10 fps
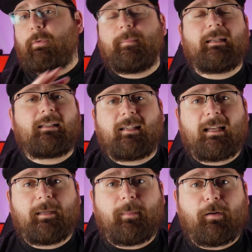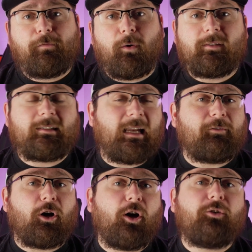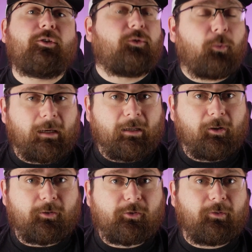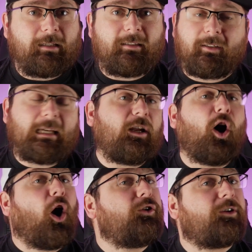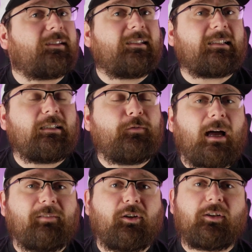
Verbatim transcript: Now we've been excited about phones that have 120 hertz screen, so to get 165